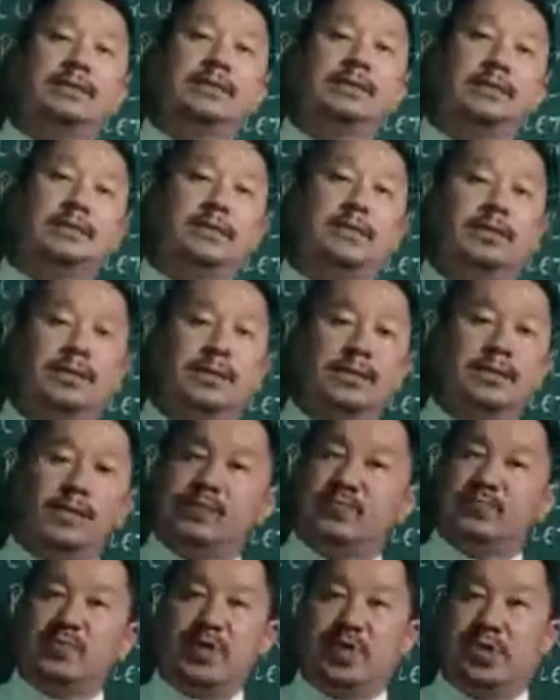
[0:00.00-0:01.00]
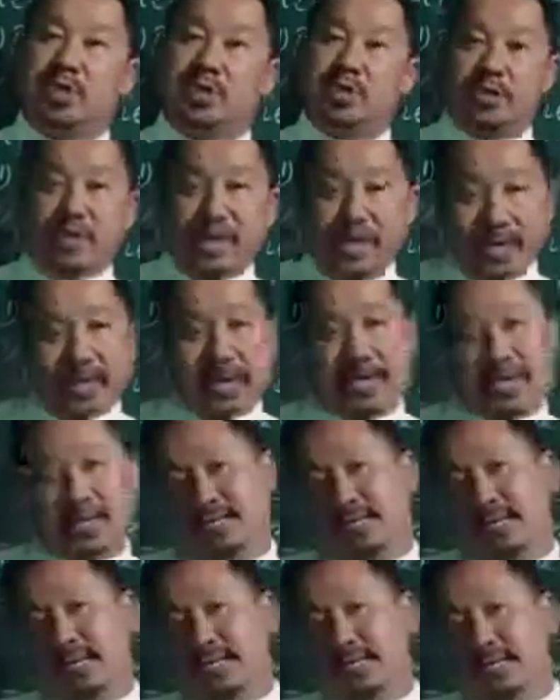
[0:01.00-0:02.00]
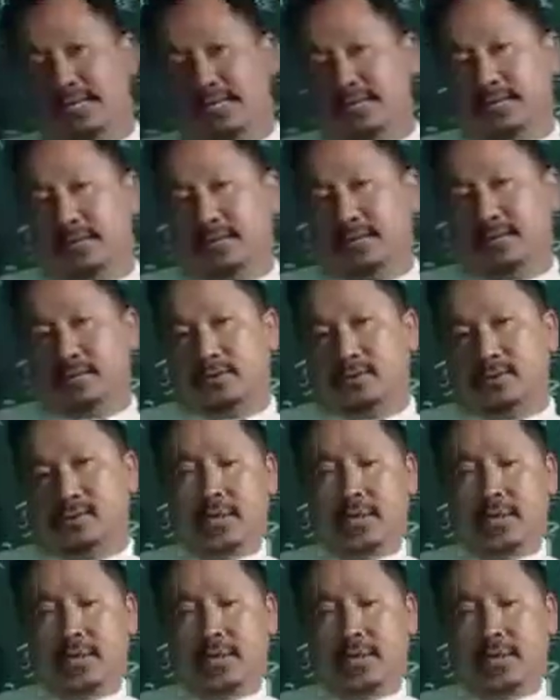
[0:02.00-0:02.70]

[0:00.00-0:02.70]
the respiratory gases.